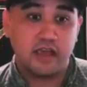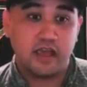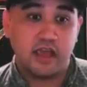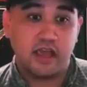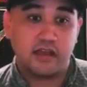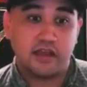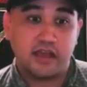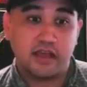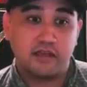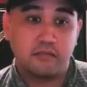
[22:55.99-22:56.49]

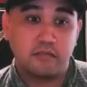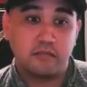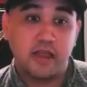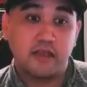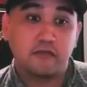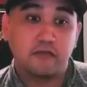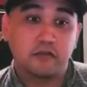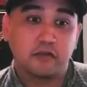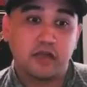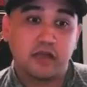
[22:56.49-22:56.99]
and I
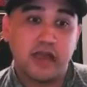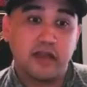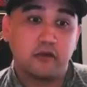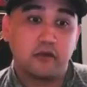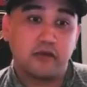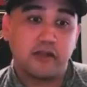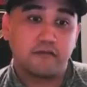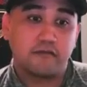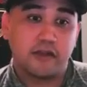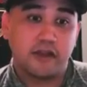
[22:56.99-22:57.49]

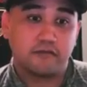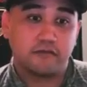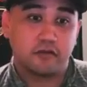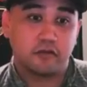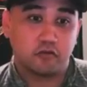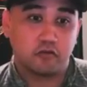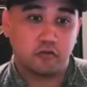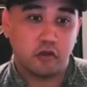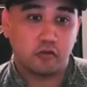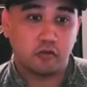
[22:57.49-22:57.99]
don't ever have to
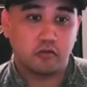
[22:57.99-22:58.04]
grow.